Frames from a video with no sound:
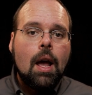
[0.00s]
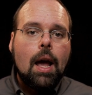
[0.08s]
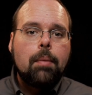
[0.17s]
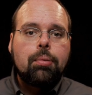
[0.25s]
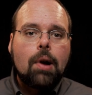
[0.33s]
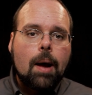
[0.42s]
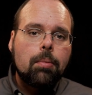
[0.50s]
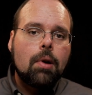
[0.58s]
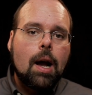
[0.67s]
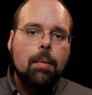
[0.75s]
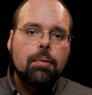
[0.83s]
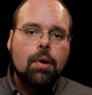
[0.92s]
and
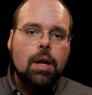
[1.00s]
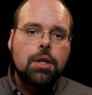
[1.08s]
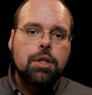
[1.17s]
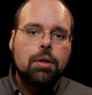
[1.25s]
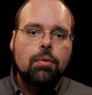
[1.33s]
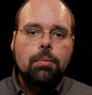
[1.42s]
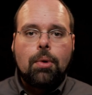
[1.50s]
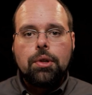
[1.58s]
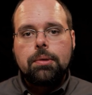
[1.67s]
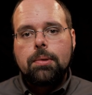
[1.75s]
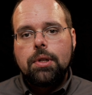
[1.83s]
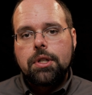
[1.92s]
proper operation with
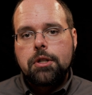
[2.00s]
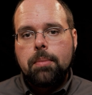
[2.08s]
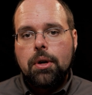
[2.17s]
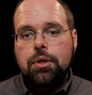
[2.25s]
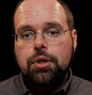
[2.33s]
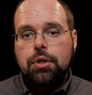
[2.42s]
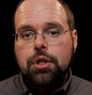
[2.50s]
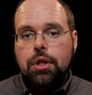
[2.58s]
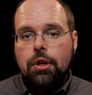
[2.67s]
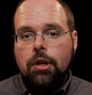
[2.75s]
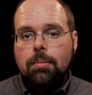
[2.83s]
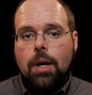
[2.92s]
multiple exposure
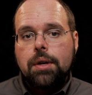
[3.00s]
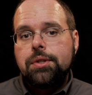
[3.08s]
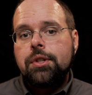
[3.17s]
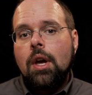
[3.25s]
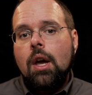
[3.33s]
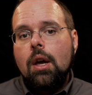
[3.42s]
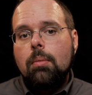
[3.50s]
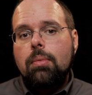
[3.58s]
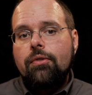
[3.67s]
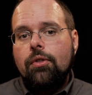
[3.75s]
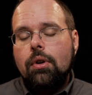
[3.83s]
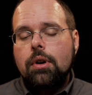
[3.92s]
shooting modes
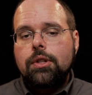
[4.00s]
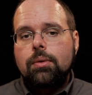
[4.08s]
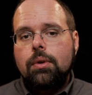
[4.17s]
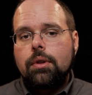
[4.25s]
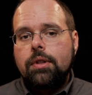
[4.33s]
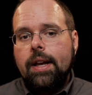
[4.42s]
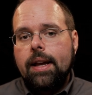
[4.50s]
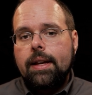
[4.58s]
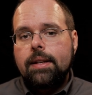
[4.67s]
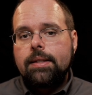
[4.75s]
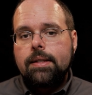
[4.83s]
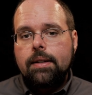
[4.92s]
before it's worth
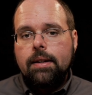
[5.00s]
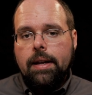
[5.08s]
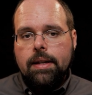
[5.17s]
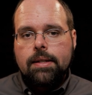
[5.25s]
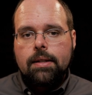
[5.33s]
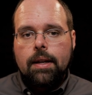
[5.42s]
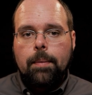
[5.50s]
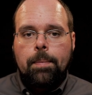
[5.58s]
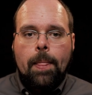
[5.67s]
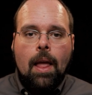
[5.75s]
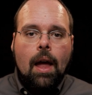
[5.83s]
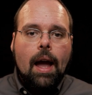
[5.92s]
taking seriously.
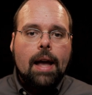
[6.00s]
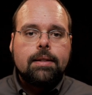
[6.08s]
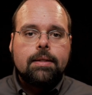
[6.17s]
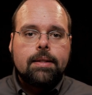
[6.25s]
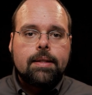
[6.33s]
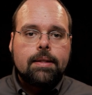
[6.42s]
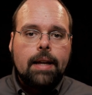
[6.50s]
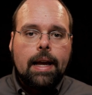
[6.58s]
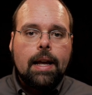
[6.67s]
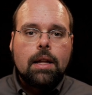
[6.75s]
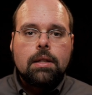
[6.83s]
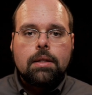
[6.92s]
As it
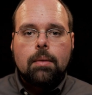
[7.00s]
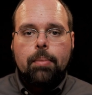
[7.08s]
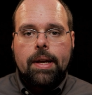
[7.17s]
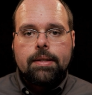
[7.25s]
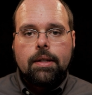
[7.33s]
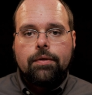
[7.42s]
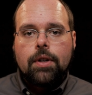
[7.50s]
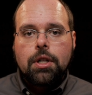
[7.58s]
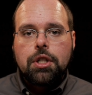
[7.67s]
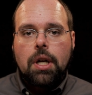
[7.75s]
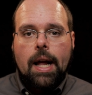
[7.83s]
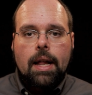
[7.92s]
stands, the basic
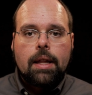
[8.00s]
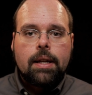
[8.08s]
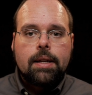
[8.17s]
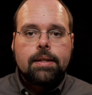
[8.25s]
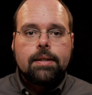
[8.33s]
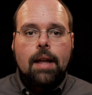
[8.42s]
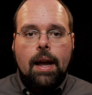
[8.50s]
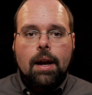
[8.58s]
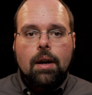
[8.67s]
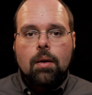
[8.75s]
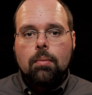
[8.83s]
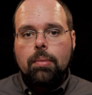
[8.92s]
functionality is
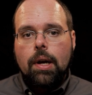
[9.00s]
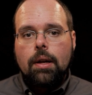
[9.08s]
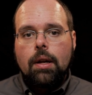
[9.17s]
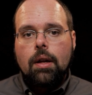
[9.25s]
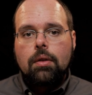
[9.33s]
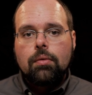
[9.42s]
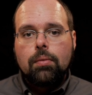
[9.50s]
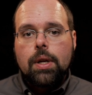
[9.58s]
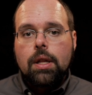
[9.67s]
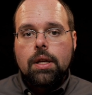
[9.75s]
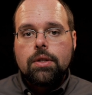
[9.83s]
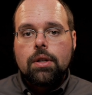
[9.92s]
there, but it
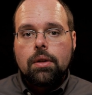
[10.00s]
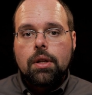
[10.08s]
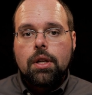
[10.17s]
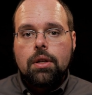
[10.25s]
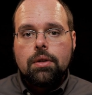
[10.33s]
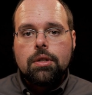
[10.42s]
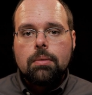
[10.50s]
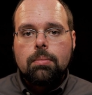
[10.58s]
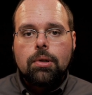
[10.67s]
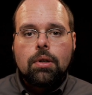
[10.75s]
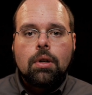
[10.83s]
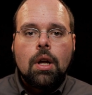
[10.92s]
really is only
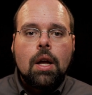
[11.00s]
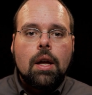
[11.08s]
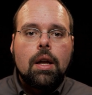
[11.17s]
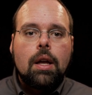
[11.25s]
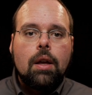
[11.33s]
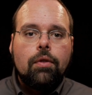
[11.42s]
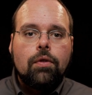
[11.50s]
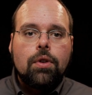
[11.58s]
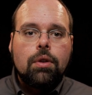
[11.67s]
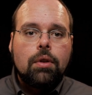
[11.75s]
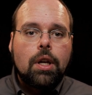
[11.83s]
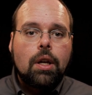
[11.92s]
usable if
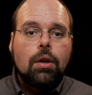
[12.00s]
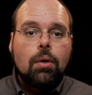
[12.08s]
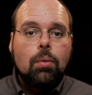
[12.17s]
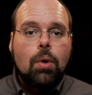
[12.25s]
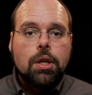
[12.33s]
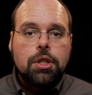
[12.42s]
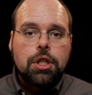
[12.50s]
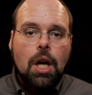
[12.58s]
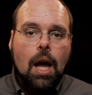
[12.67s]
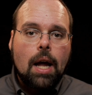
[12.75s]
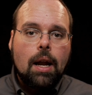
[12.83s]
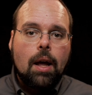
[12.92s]
you need one
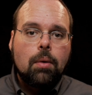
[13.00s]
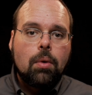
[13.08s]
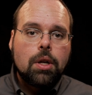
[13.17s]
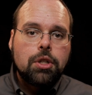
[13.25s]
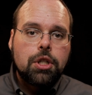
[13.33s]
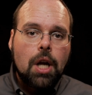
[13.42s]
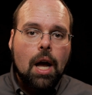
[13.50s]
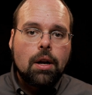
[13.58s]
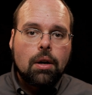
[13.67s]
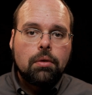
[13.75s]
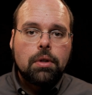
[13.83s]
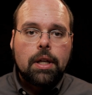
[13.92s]
shot and one shot
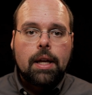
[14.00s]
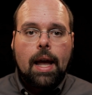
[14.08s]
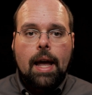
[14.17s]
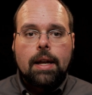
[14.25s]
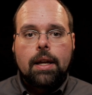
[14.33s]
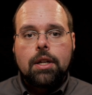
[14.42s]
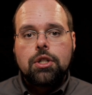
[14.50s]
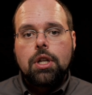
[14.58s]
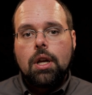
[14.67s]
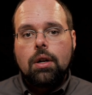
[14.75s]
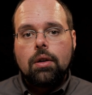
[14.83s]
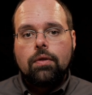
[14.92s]
only at each
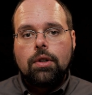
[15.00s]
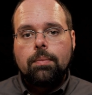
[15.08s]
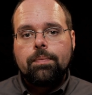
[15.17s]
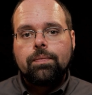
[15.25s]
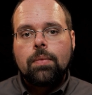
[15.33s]
interval.